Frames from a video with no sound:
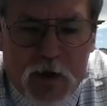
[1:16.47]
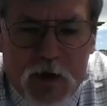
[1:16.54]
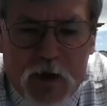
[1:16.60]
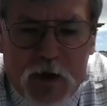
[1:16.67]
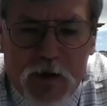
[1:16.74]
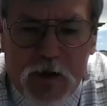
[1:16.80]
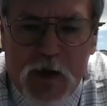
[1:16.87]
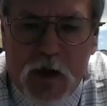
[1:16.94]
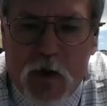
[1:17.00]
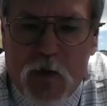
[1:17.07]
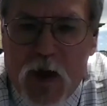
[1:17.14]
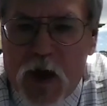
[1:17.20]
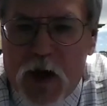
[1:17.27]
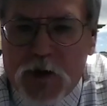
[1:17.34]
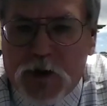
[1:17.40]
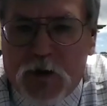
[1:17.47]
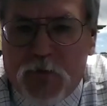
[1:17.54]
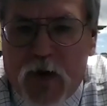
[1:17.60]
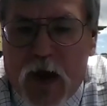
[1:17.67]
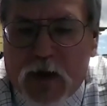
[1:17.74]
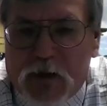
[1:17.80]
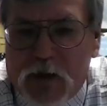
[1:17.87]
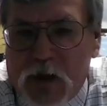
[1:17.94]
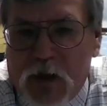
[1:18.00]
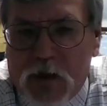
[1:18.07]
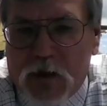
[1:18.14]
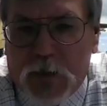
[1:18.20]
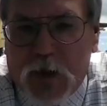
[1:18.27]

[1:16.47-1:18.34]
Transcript: neoantigen vaccines,